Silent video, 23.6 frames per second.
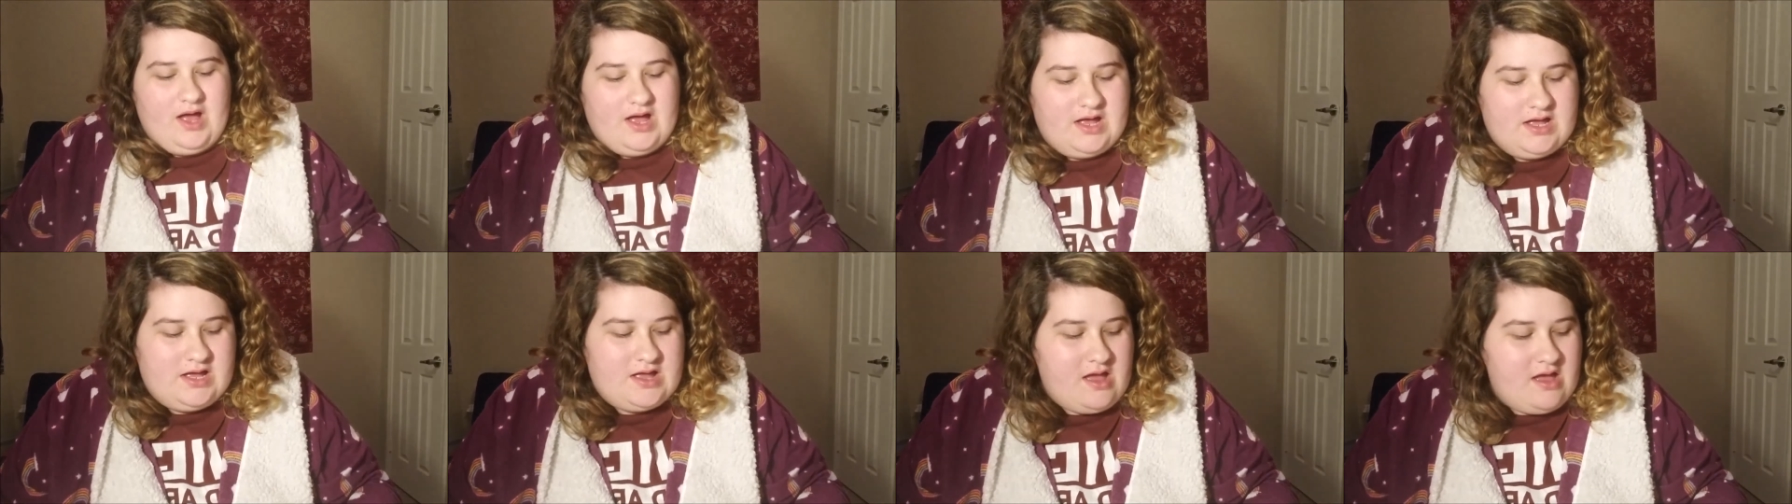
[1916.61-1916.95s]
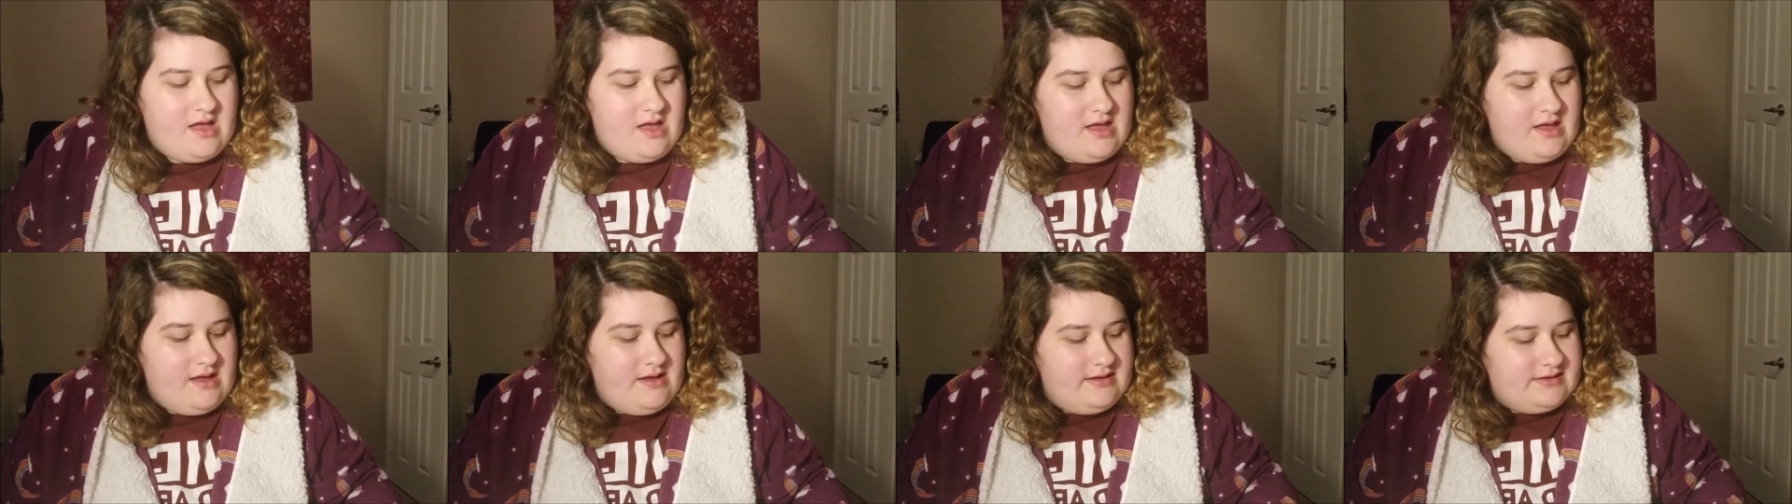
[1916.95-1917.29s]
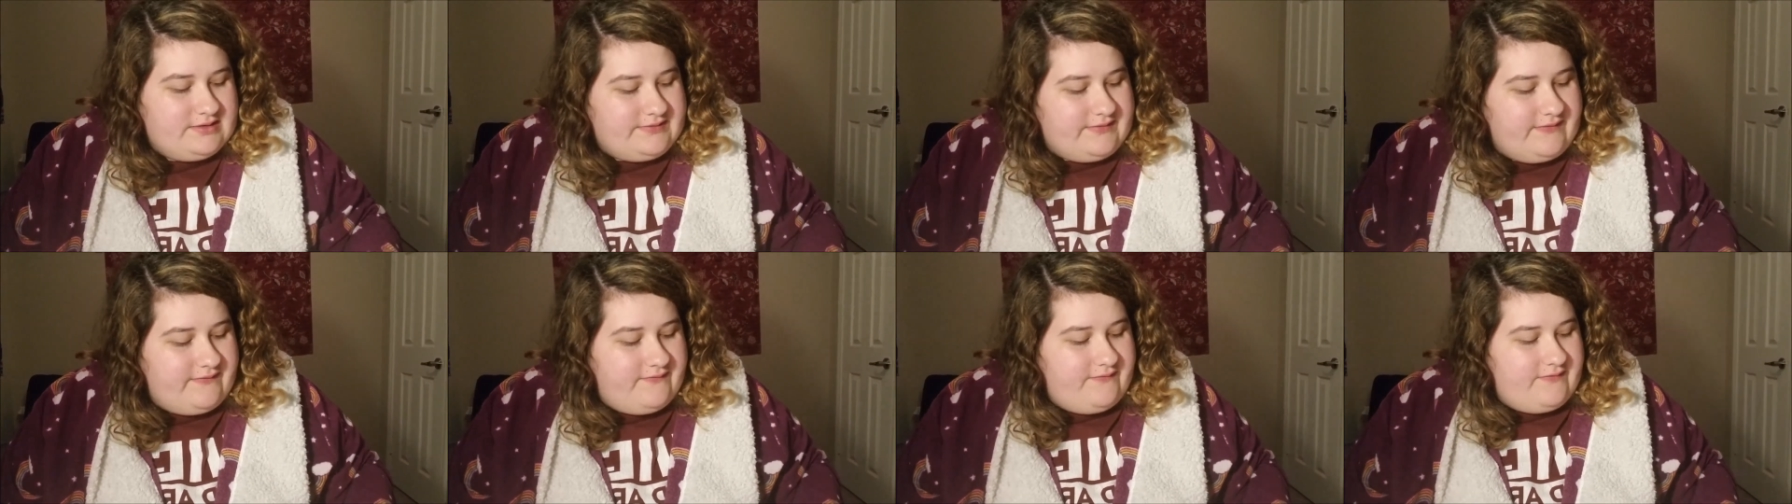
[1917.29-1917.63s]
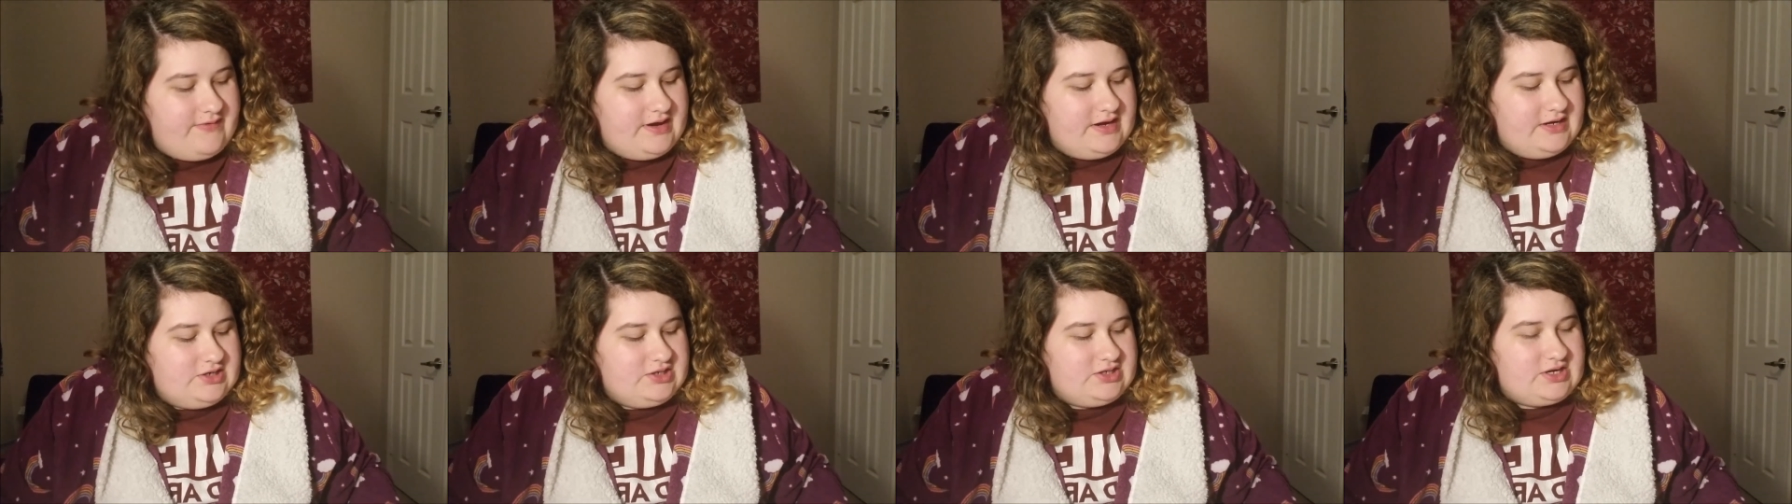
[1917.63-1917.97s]
to
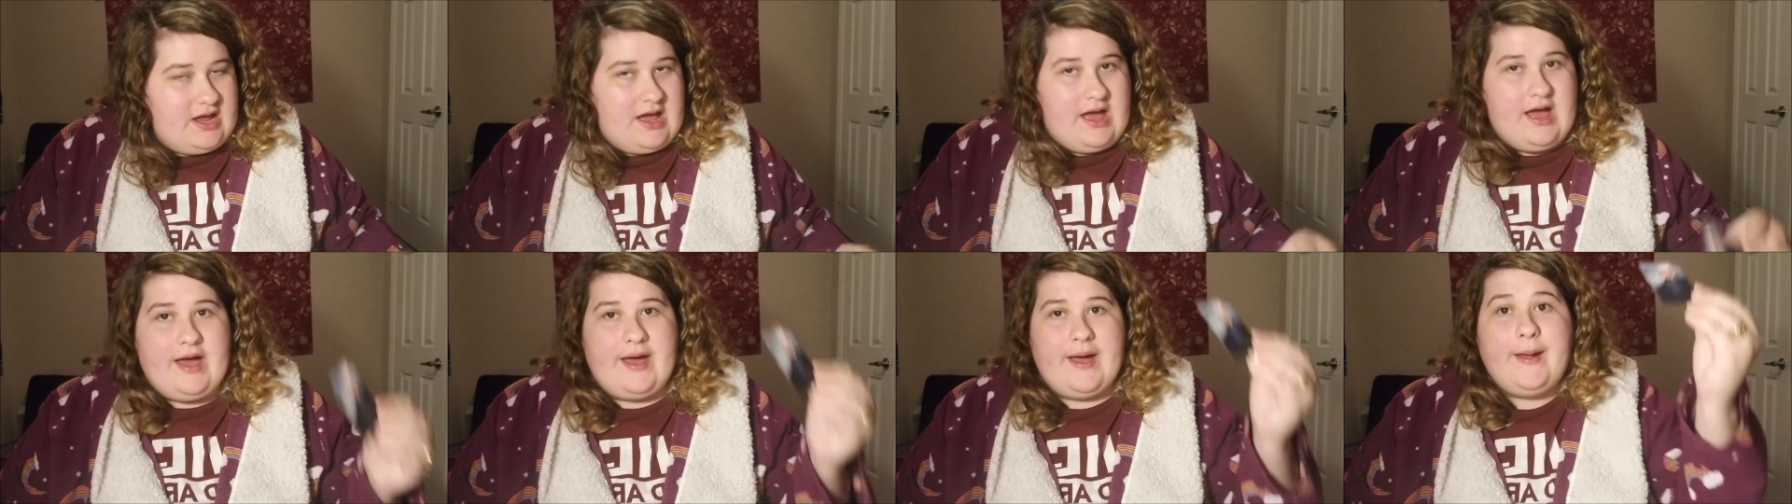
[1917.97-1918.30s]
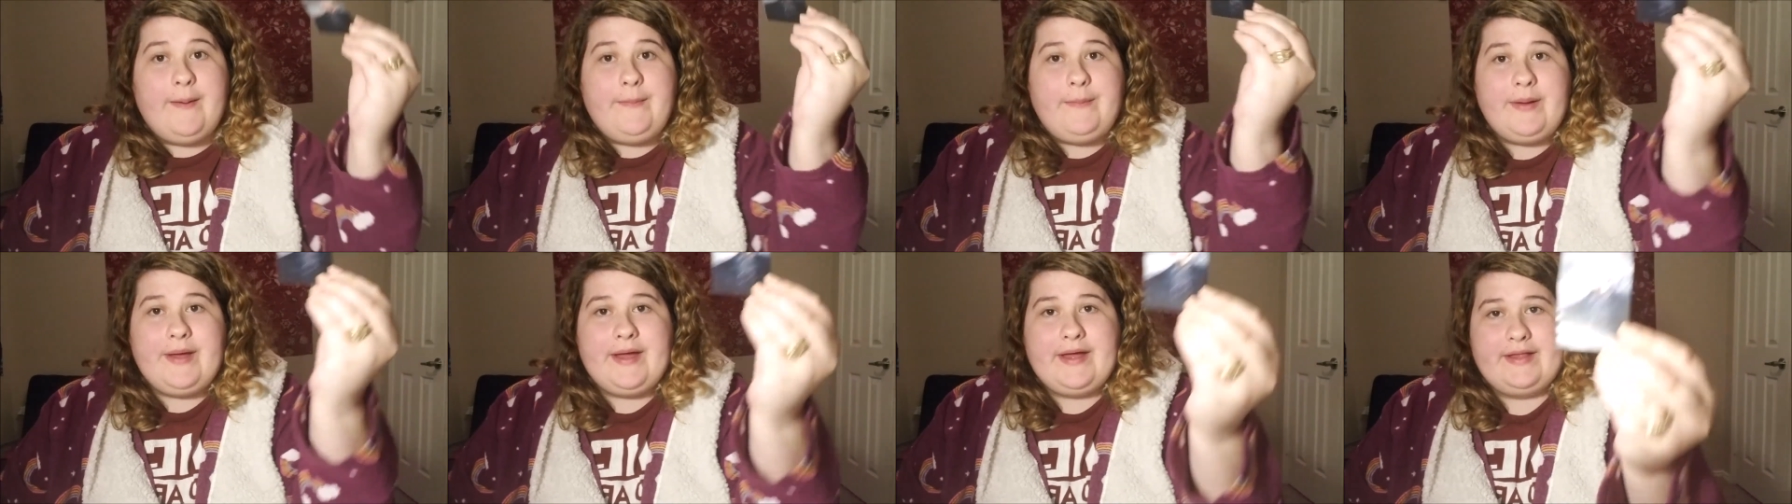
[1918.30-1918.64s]
finish up,